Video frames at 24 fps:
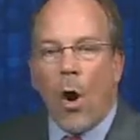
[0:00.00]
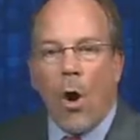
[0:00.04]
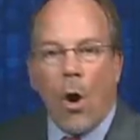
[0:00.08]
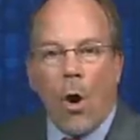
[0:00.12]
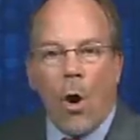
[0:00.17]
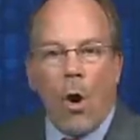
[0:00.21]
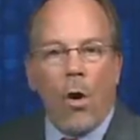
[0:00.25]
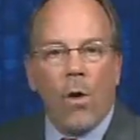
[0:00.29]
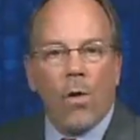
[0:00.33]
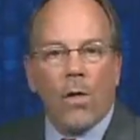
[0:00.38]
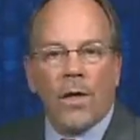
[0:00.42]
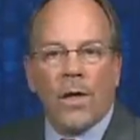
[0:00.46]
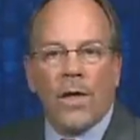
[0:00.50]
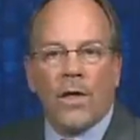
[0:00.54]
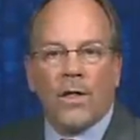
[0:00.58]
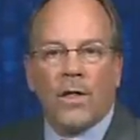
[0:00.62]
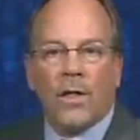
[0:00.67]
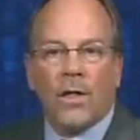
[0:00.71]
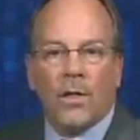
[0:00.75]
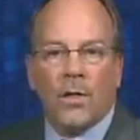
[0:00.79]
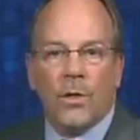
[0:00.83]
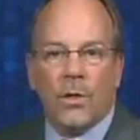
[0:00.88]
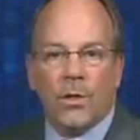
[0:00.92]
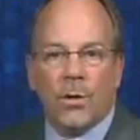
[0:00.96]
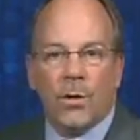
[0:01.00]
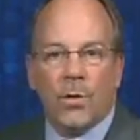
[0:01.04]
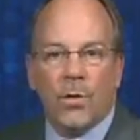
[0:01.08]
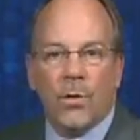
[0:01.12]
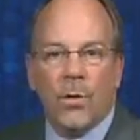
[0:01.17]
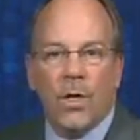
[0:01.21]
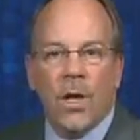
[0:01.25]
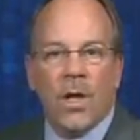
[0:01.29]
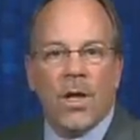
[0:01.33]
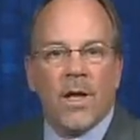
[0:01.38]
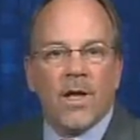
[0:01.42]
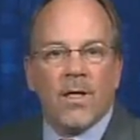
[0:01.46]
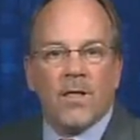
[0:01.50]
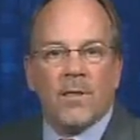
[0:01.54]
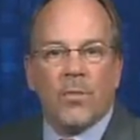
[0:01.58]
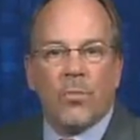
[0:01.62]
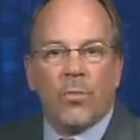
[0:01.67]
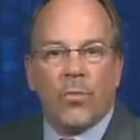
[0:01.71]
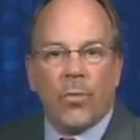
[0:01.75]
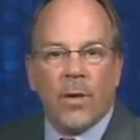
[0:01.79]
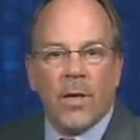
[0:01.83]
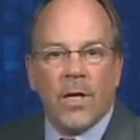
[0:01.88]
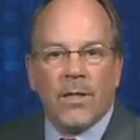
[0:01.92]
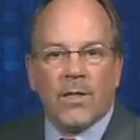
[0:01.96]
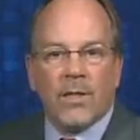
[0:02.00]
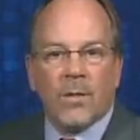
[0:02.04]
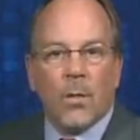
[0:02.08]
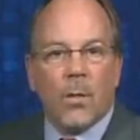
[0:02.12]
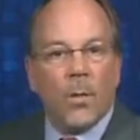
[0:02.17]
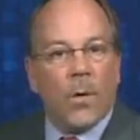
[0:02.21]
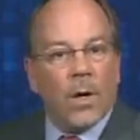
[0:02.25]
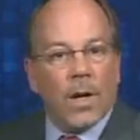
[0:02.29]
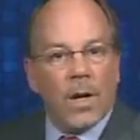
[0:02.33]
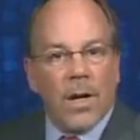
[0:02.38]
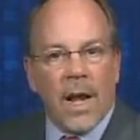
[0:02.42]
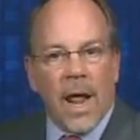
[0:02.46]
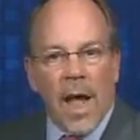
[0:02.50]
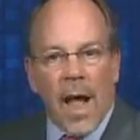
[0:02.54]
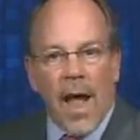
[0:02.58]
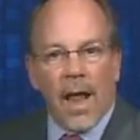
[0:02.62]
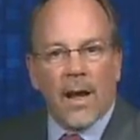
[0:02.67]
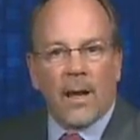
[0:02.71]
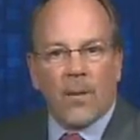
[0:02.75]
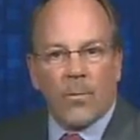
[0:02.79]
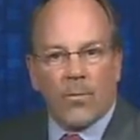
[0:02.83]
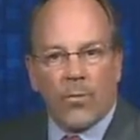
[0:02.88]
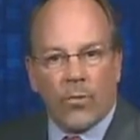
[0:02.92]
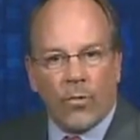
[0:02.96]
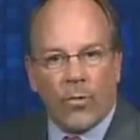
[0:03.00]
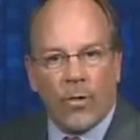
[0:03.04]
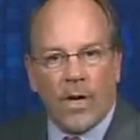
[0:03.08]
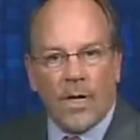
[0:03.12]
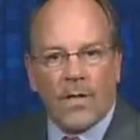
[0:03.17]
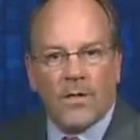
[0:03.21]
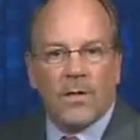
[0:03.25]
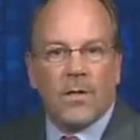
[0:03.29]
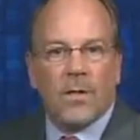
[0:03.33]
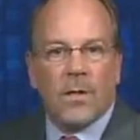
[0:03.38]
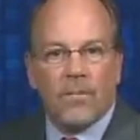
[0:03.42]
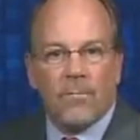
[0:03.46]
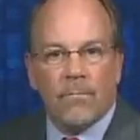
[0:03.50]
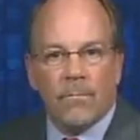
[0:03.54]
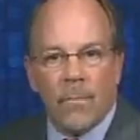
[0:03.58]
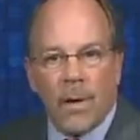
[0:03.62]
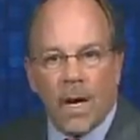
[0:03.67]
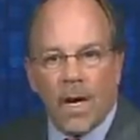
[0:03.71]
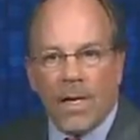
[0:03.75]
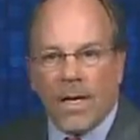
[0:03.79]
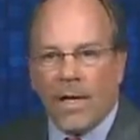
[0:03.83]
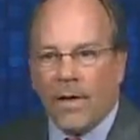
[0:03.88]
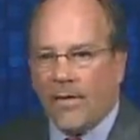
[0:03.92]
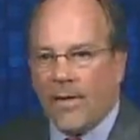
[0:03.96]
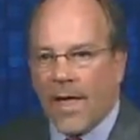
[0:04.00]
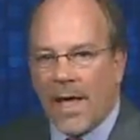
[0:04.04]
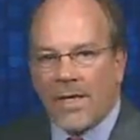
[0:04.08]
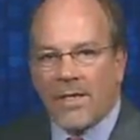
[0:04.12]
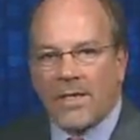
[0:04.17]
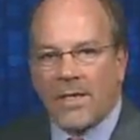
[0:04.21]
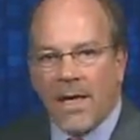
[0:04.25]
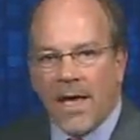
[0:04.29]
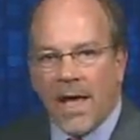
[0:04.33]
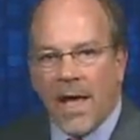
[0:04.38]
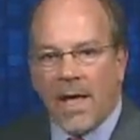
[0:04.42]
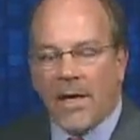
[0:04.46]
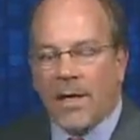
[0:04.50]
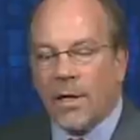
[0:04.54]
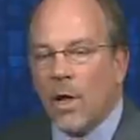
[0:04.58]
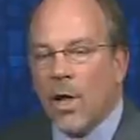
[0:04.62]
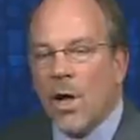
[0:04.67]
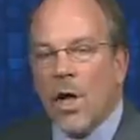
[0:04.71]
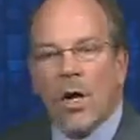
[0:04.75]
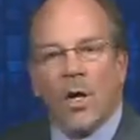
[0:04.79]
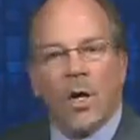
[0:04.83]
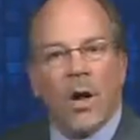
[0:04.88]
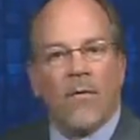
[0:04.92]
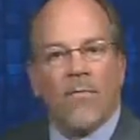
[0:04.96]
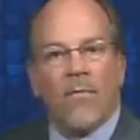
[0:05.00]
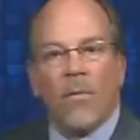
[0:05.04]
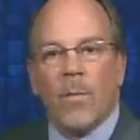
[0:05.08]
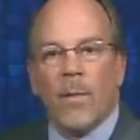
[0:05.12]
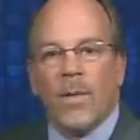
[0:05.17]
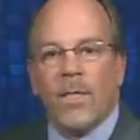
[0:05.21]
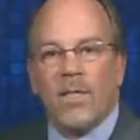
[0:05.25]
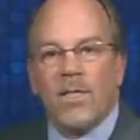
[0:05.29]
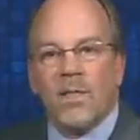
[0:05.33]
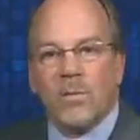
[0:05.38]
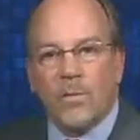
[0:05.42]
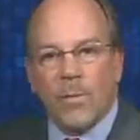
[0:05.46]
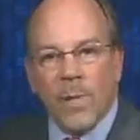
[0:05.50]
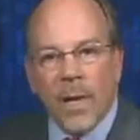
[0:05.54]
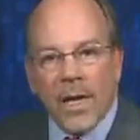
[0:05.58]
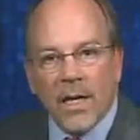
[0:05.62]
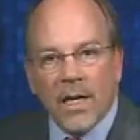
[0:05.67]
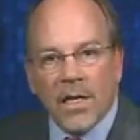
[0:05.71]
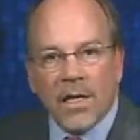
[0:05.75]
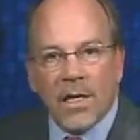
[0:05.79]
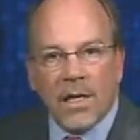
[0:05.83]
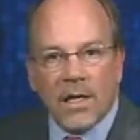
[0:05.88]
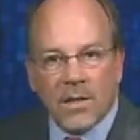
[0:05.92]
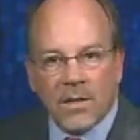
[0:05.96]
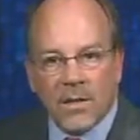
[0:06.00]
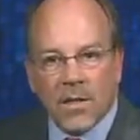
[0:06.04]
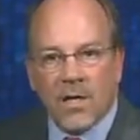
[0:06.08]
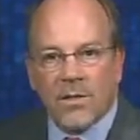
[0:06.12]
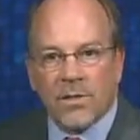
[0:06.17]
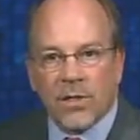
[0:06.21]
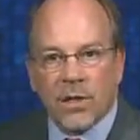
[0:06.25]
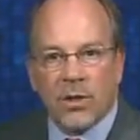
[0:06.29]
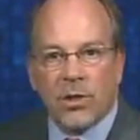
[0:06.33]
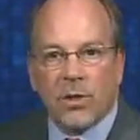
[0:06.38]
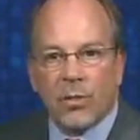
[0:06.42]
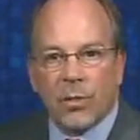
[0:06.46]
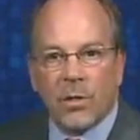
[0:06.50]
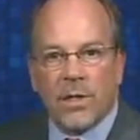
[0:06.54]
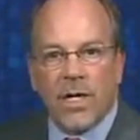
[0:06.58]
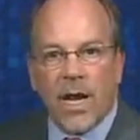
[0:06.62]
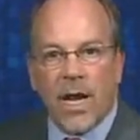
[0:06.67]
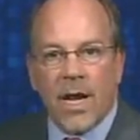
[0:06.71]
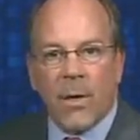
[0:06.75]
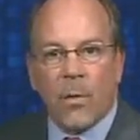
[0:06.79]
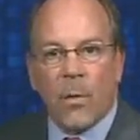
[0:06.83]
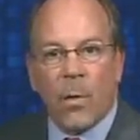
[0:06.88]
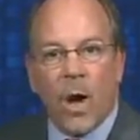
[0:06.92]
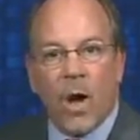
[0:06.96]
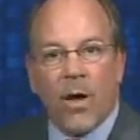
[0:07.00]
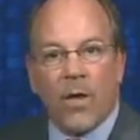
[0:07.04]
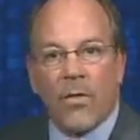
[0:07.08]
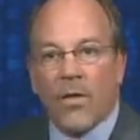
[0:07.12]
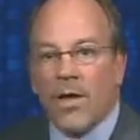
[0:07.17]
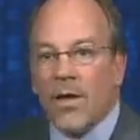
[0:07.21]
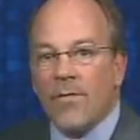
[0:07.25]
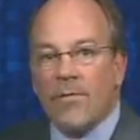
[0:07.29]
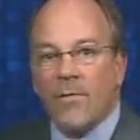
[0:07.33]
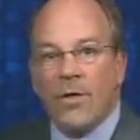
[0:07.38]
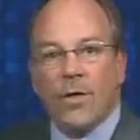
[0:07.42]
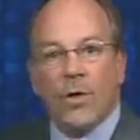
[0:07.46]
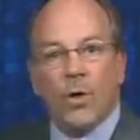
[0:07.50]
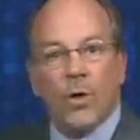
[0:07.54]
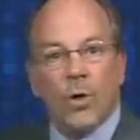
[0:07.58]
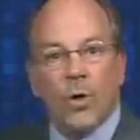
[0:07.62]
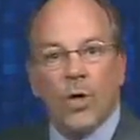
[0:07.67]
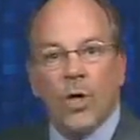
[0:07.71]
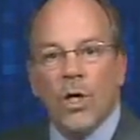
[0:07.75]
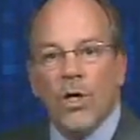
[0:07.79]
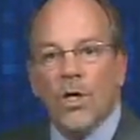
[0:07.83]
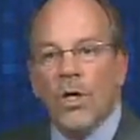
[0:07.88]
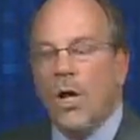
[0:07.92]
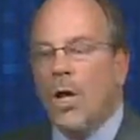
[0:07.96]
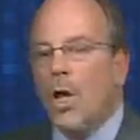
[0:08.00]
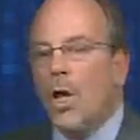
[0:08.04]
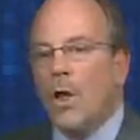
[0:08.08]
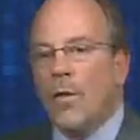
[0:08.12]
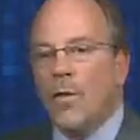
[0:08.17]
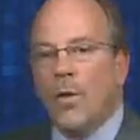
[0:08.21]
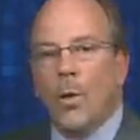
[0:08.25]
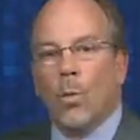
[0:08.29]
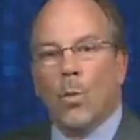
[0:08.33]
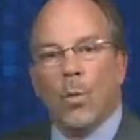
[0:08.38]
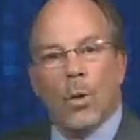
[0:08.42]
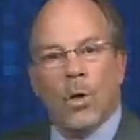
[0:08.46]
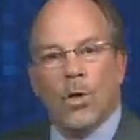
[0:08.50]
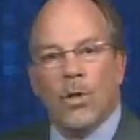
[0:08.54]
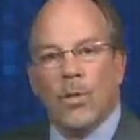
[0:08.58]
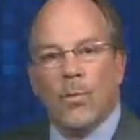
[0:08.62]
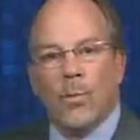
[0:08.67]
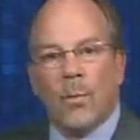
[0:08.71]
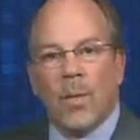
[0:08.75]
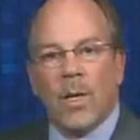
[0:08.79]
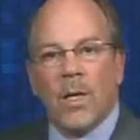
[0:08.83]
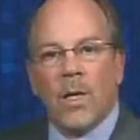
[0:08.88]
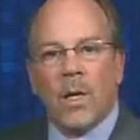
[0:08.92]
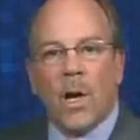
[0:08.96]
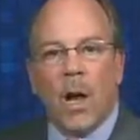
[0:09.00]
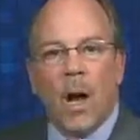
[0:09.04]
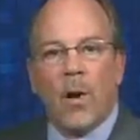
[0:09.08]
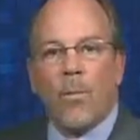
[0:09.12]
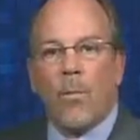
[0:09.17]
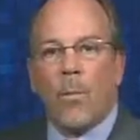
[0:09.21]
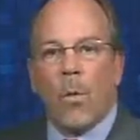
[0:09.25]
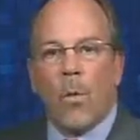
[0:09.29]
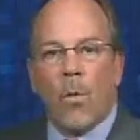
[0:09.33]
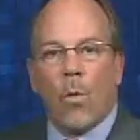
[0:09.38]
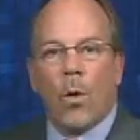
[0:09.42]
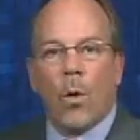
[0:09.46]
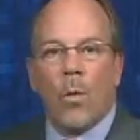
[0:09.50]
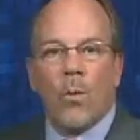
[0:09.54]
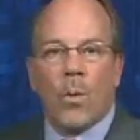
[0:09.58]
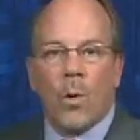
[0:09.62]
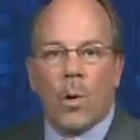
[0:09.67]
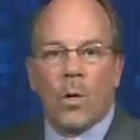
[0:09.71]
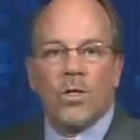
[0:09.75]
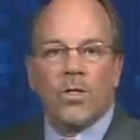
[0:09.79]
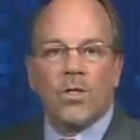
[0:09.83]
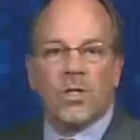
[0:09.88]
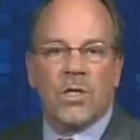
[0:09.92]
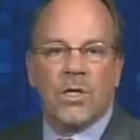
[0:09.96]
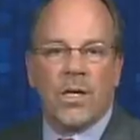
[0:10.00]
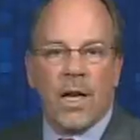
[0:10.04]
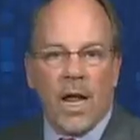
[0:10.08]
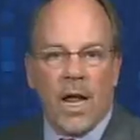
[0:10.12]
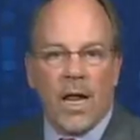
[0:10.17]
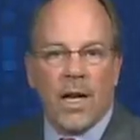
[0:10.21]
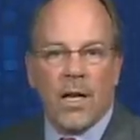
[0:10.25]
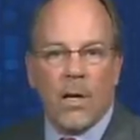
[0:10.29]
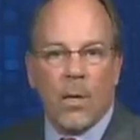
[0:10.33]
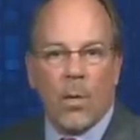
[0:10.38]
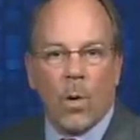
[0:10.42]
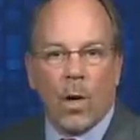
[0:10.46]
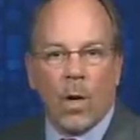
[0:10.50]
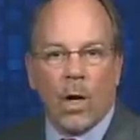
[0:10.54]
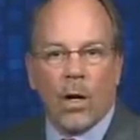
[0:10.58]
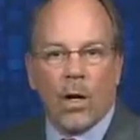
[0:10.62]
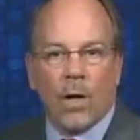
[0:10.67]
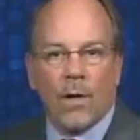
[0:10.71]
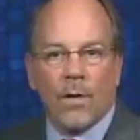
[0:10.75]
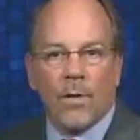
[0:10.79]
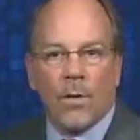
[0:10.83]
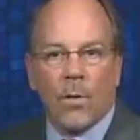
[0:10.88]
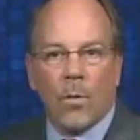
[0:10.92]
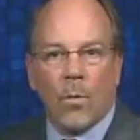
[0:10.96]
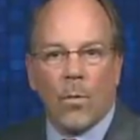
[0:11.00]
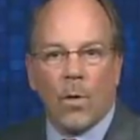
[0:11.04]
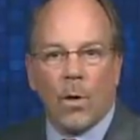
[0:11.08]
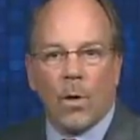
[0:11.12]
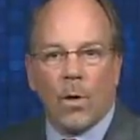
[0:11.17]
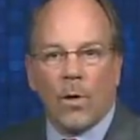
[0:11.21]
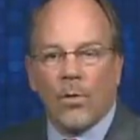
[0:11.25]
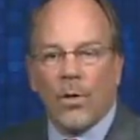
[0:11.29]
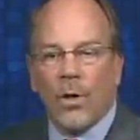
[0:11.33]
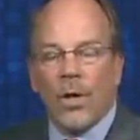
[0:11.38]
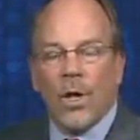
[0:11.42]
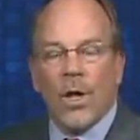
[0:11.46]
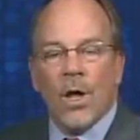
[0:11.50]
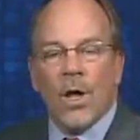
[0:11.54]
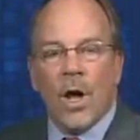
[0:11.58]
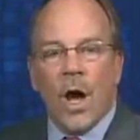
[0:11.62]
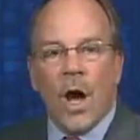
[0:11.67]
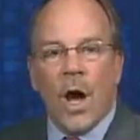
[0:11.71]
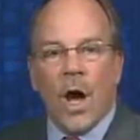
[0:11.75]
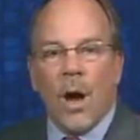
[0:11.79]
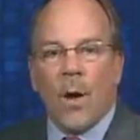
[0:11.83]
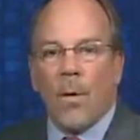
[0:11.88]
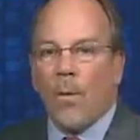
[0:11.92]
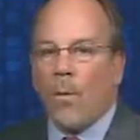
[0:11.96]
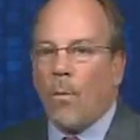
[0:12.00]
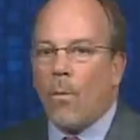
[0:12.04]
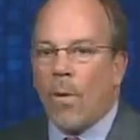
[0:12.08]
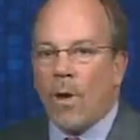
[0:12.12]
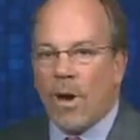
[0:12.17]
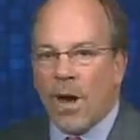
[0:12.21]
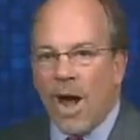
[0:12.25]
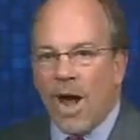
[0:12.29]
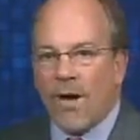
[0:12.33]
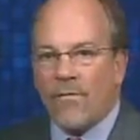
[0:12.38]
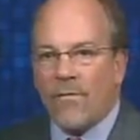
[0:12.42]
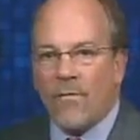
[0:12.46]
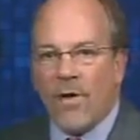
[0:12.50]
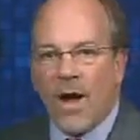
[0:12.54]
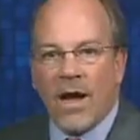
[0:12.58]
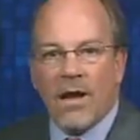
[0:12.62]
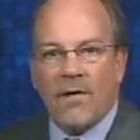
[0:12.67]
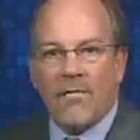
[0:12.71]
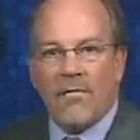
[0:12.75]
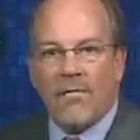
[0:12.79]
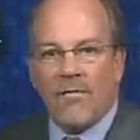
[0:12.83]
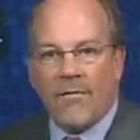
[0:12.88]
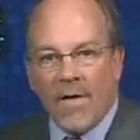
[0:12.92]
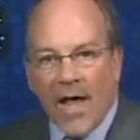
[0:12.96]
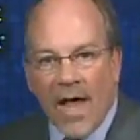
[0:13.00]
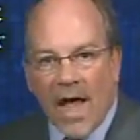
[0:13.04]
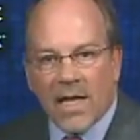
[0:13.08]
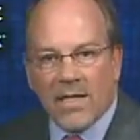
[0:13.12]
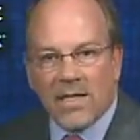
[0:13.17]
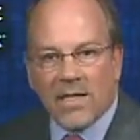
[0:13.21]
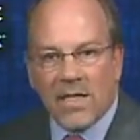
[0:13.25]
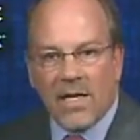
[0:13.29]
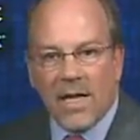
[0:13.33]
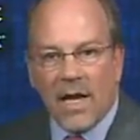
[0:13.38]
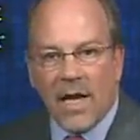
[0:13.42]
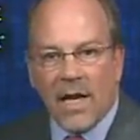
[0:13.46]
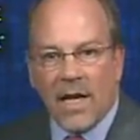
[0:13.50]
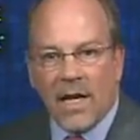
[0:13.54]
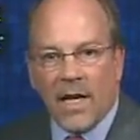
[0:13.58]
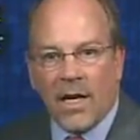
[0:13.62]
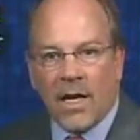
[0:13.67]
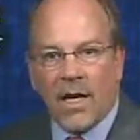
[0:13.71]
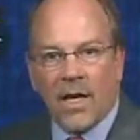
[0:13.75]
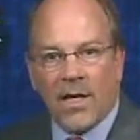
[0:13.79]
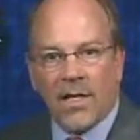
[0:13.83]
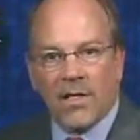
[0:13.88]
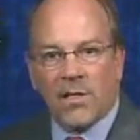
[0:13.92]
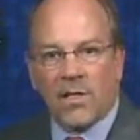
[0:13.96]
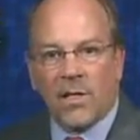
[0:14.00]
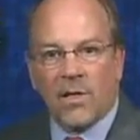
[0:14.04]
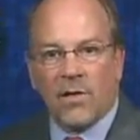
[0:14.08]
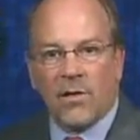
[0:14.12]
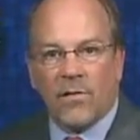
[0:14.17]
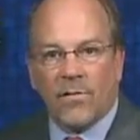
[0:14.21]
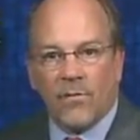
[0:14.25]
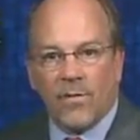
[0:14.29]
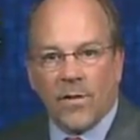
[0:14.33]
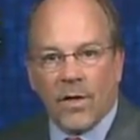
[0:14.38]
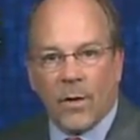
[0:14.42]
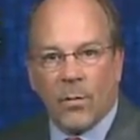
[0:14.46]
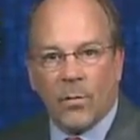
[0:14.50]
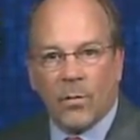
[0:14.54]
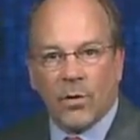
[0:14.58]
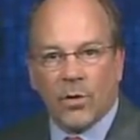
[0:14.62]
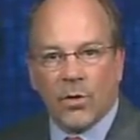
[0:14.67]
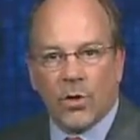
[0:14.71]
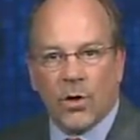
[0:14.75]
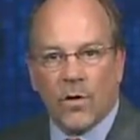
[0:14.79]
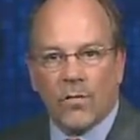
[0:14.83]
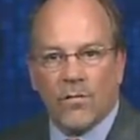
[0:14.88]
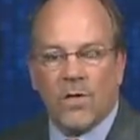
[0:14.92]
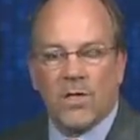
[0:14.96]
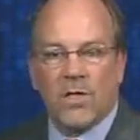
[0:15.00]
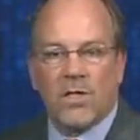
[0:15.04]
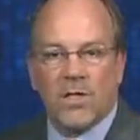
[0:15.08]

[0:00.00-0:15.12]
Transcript: All it can do is print or not print money. That's it. Government spending doesn't create wealth. If it could, there wouldn't be a poor person anywhere in the world. What I find fascinating is that the Federal Reserve